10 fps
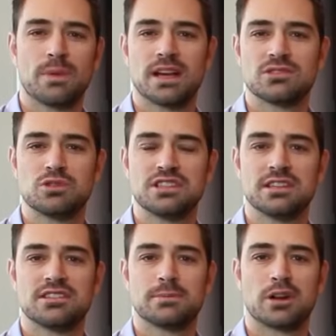best
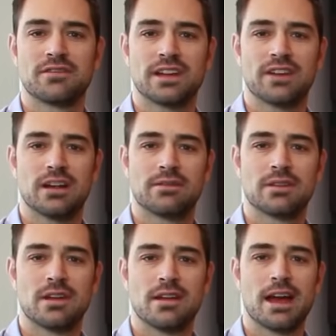resilient seated butterfly valve,
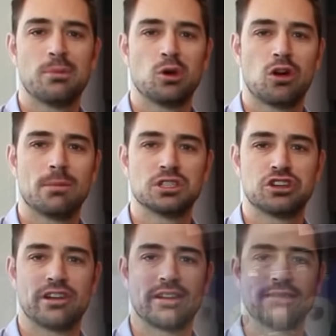Ebro
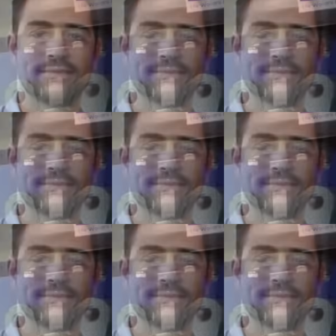Armaturen.